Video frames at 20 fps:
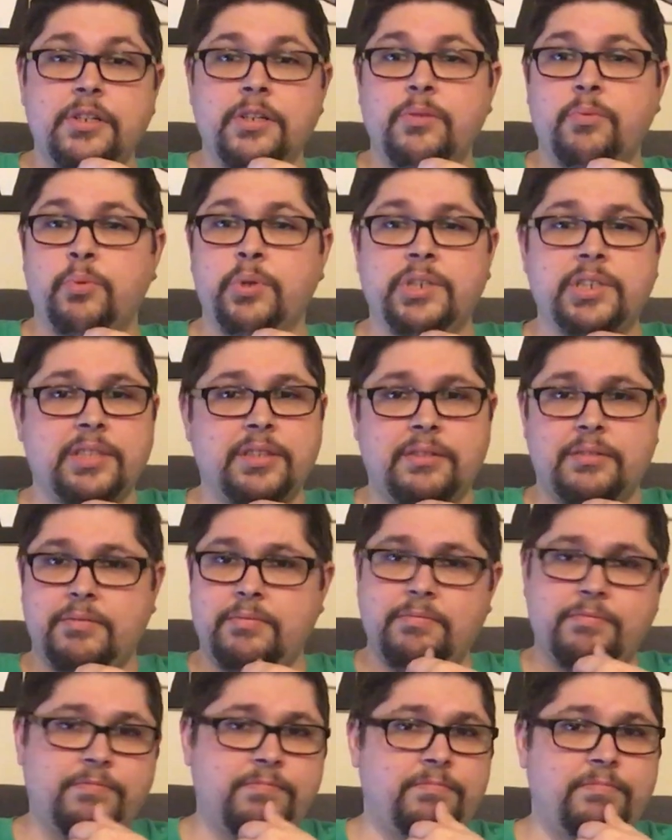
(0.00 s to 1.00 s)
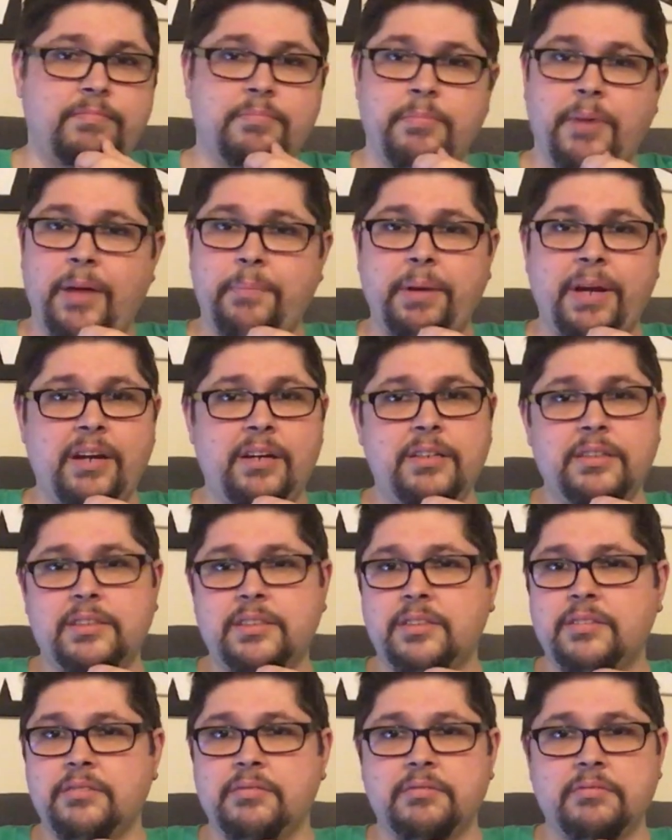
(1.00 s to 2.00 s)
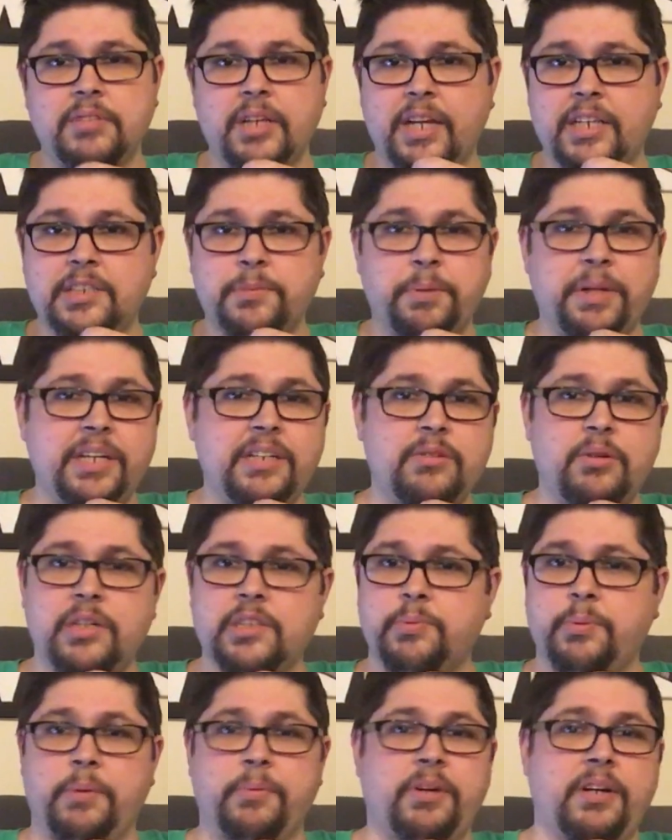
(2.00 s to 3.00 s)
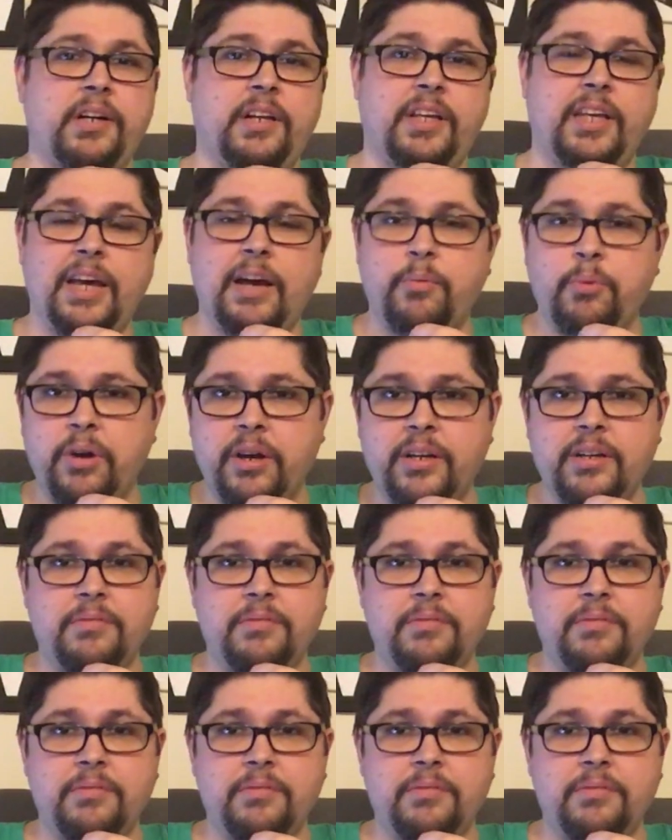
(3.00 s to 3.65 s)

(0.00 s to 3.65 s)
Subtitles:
which my parents explained to us we weren't going to get one,